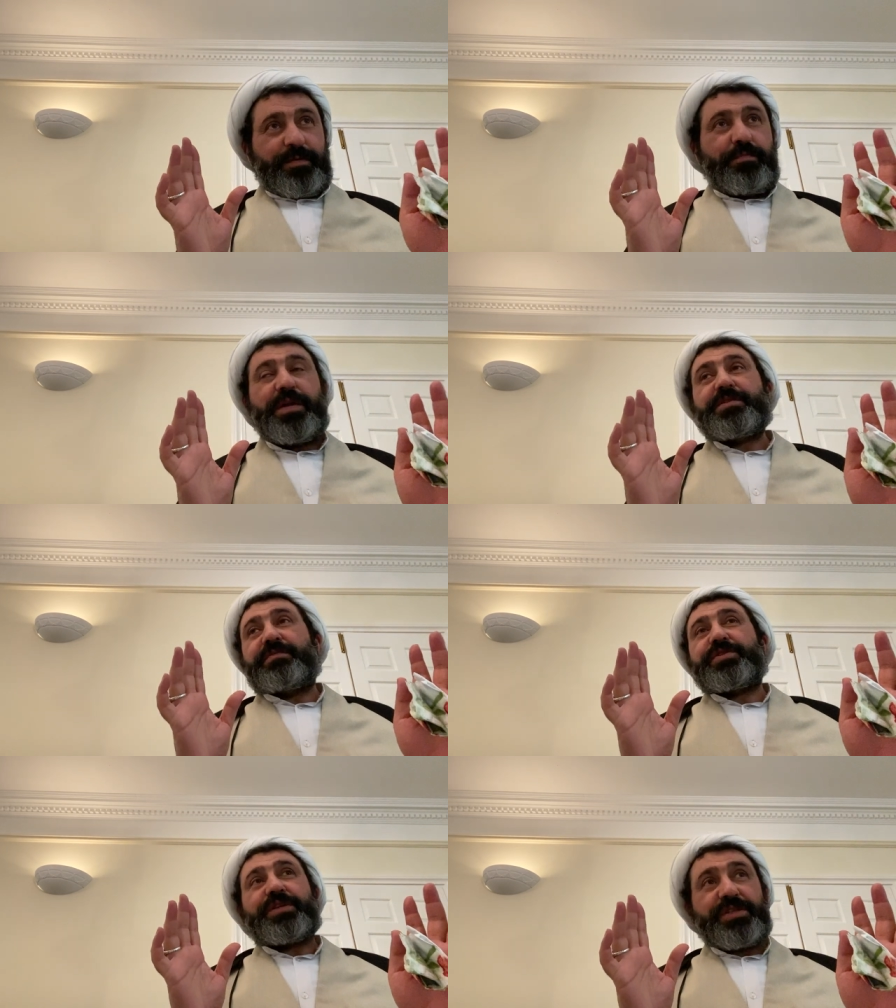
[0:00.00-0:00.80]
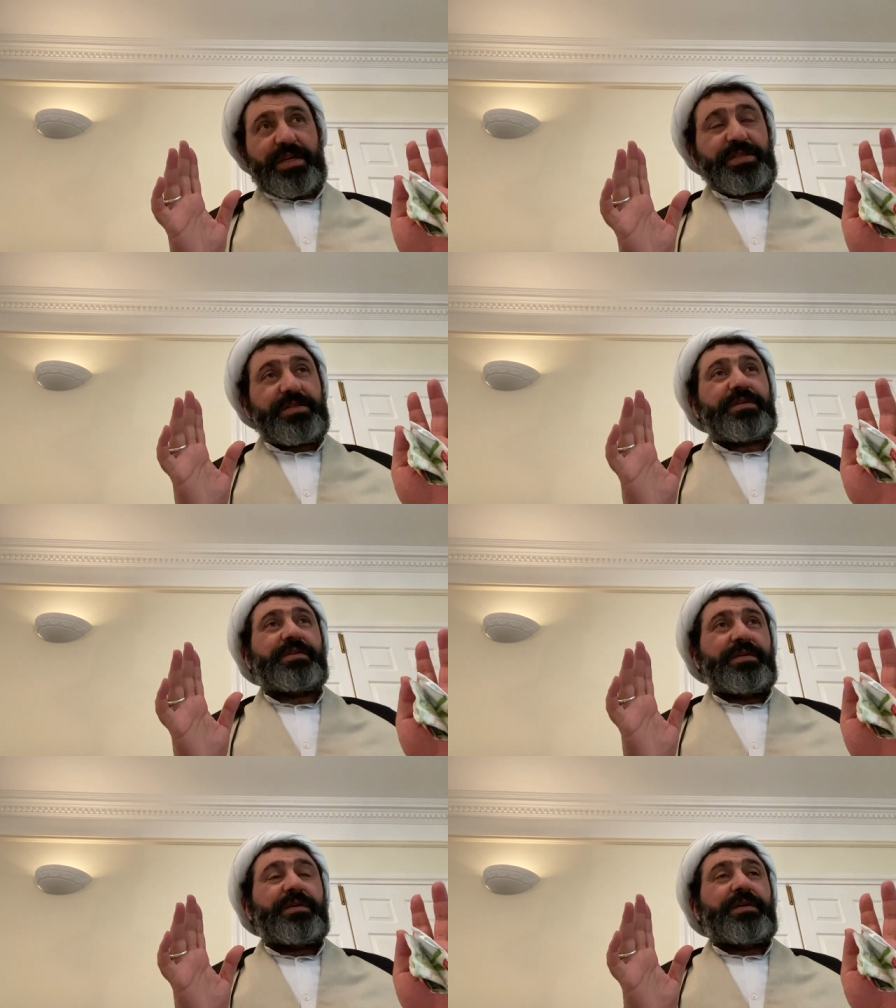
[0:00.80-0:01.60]
means of success
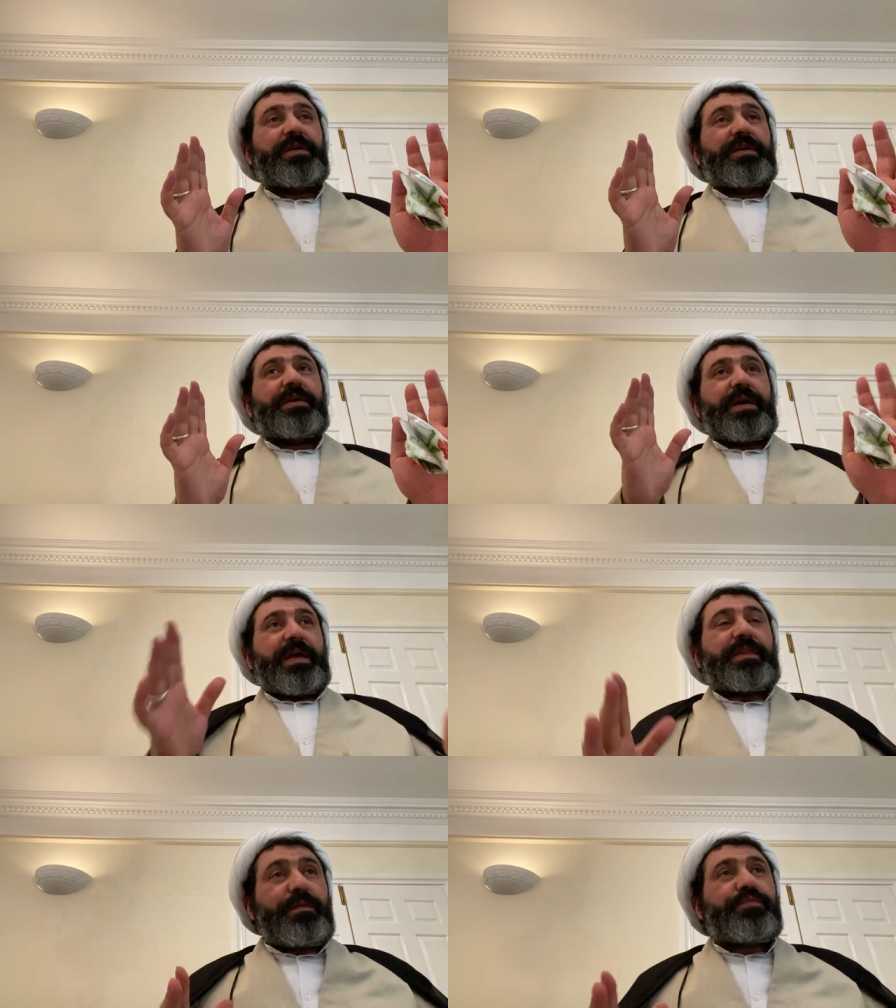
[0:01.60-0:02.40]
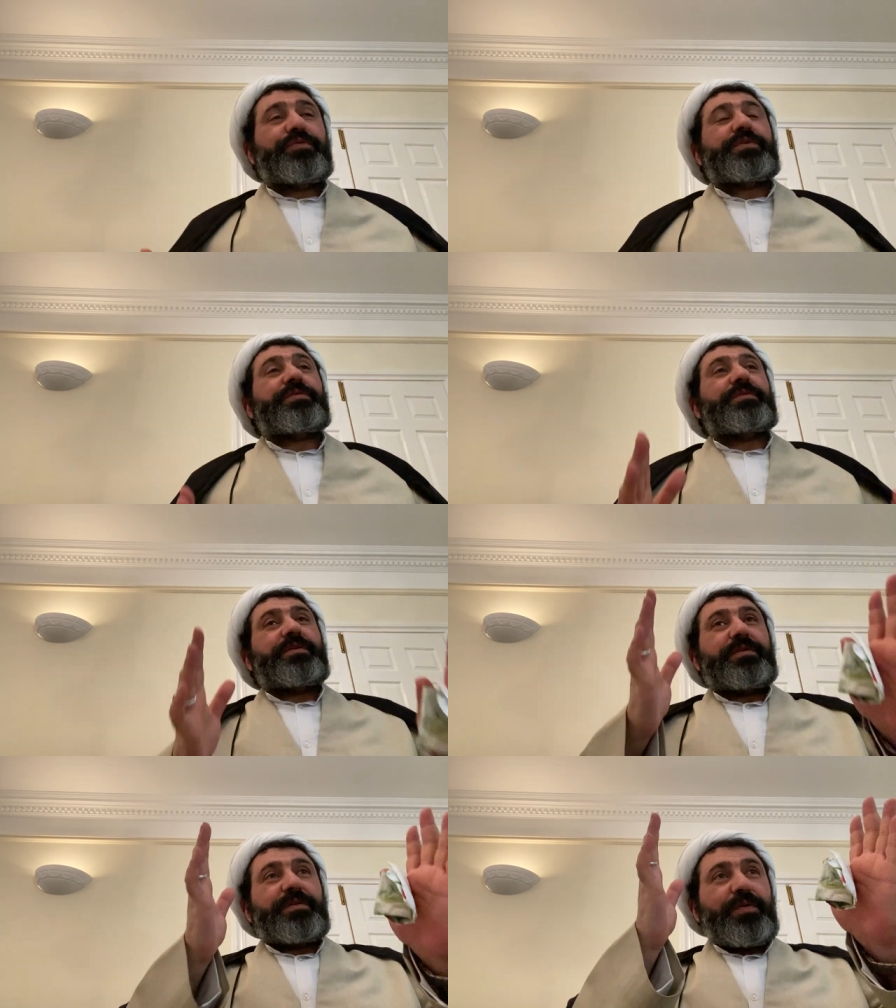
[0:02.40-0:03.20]
and they put their
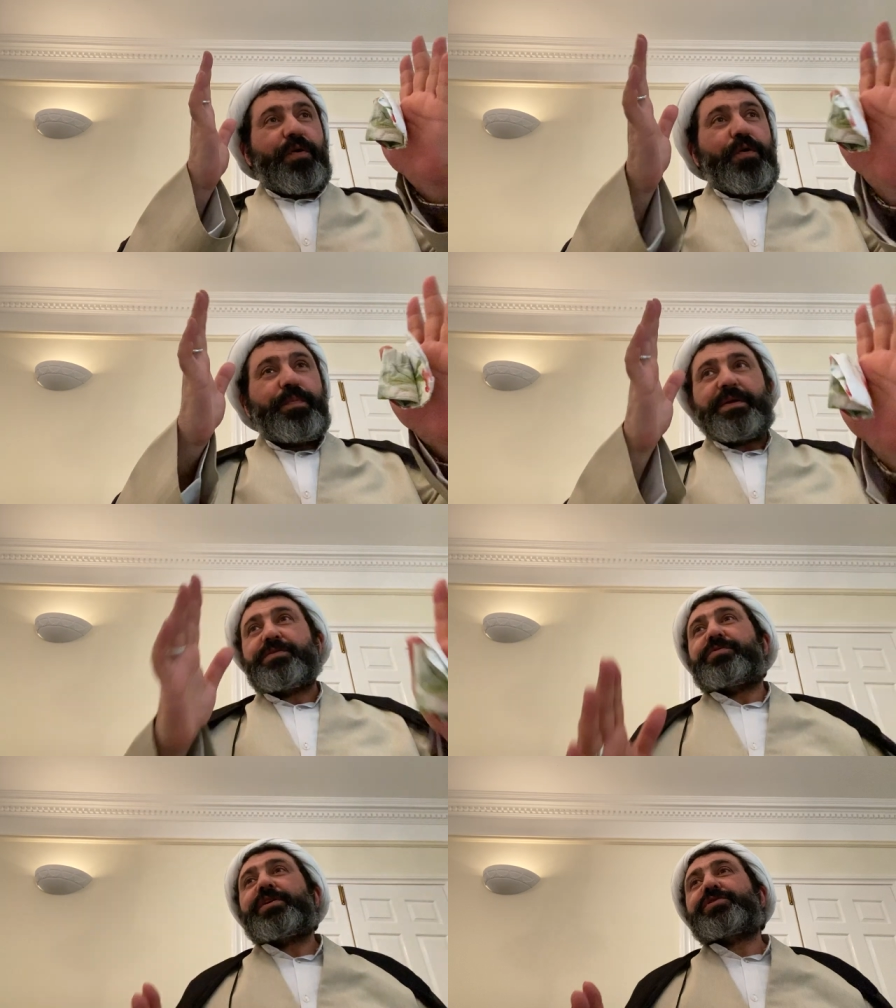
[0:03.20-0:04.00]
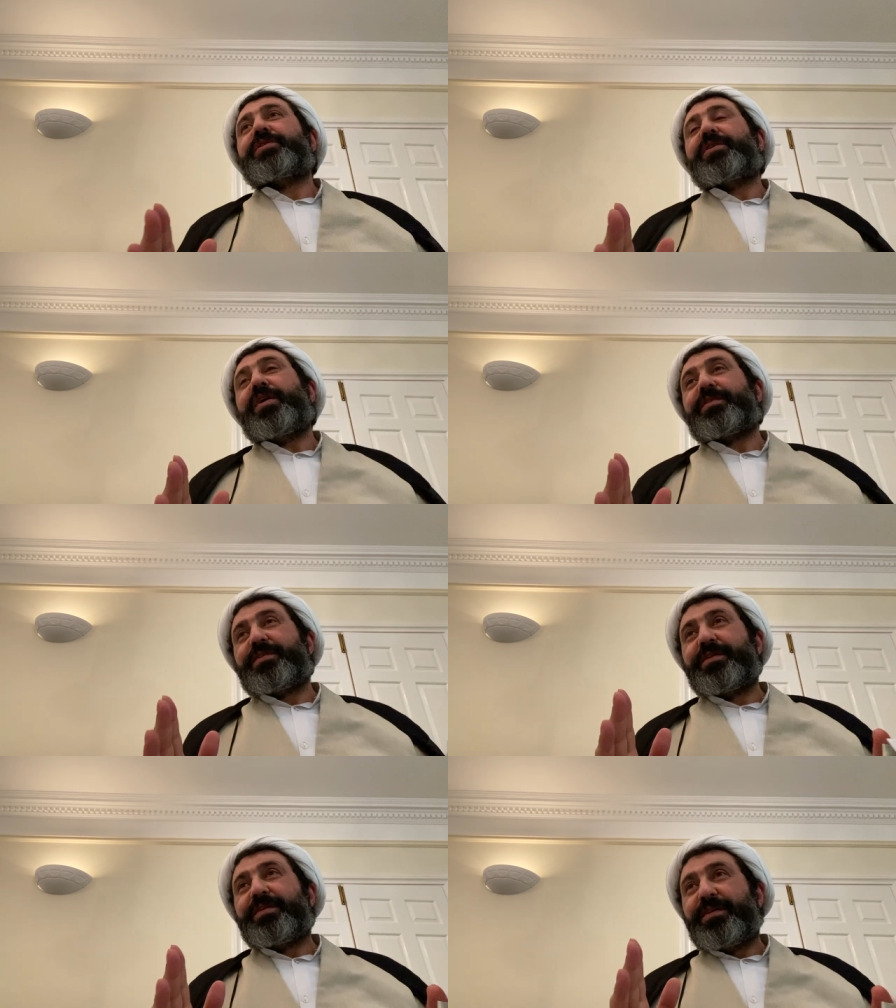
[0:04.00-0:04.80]
hope and trust in
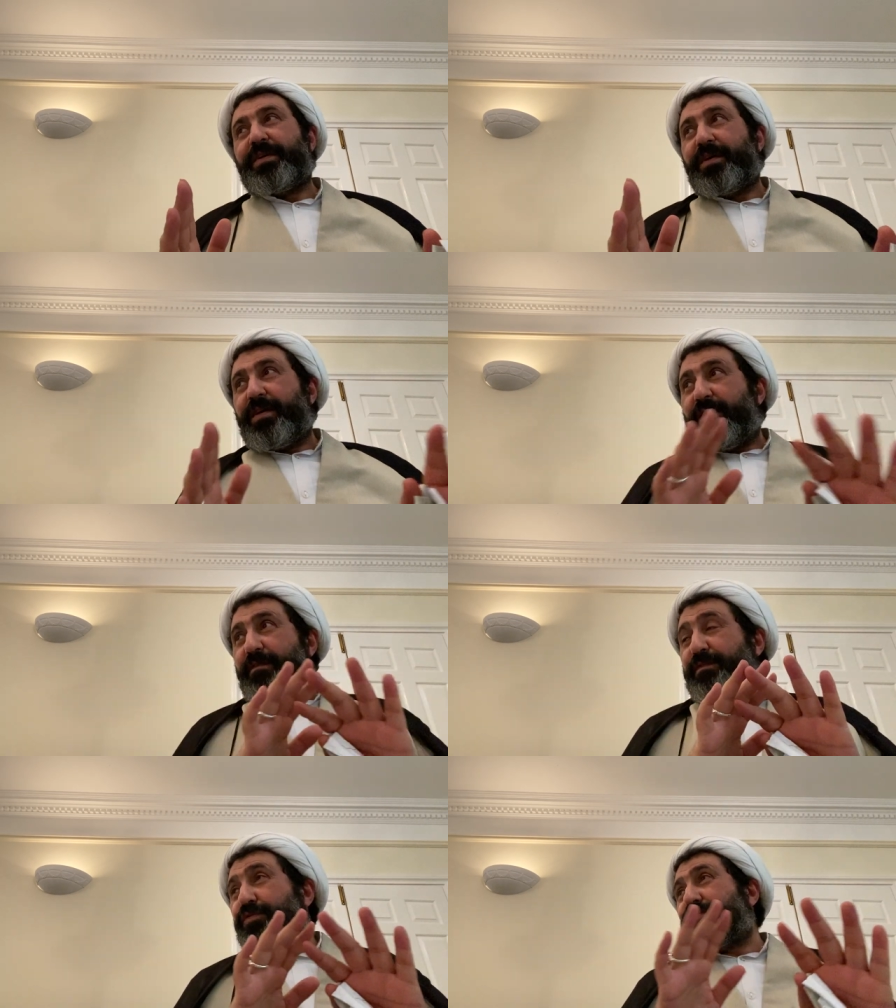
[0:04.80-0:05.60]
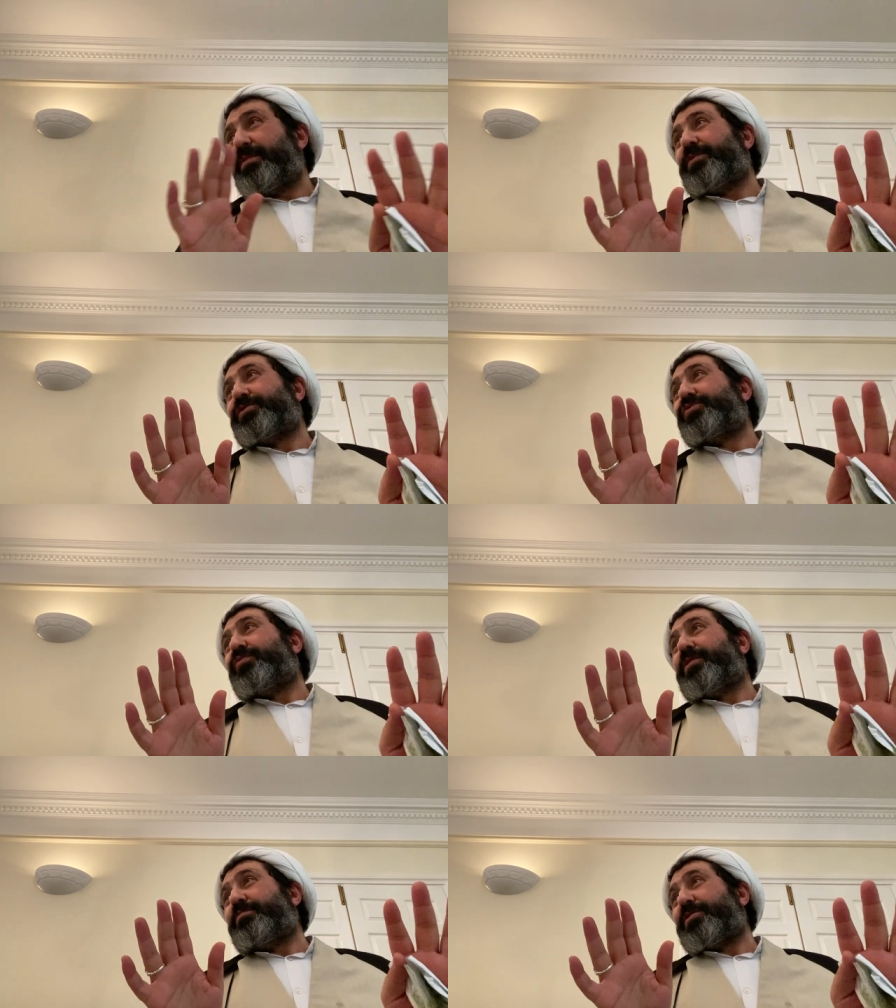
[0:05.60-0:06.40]
God. For them, there is no
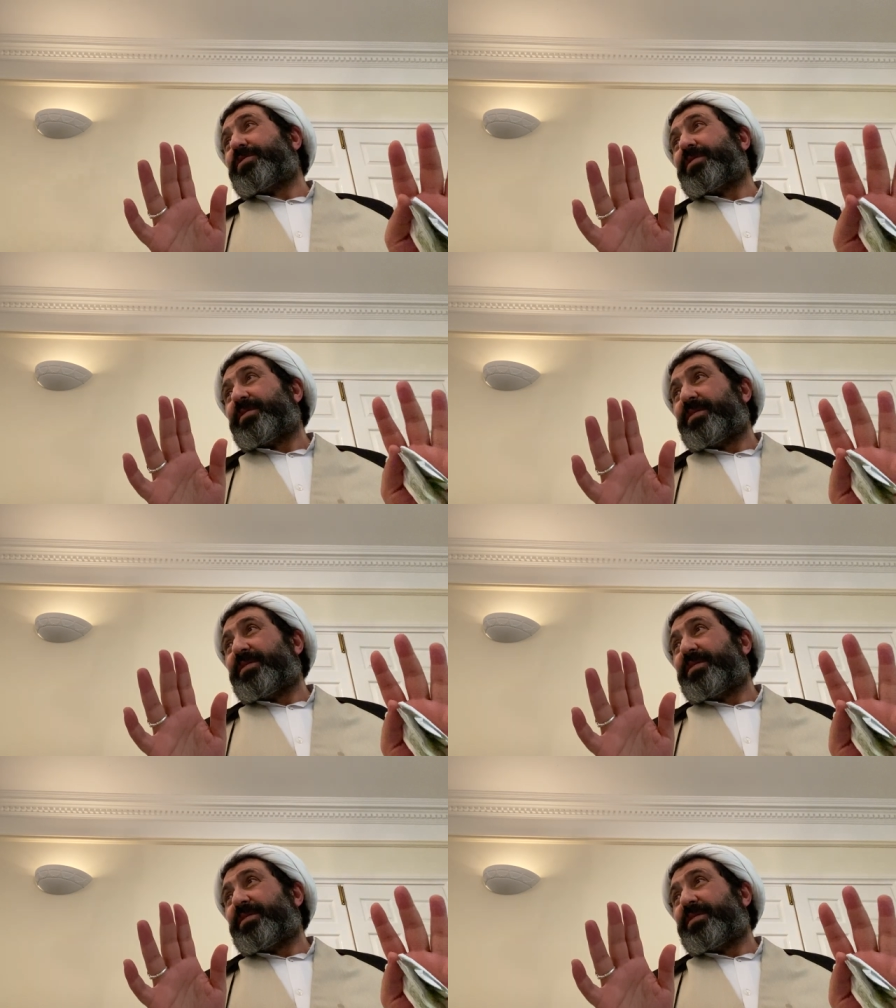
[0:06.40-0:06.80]
limit.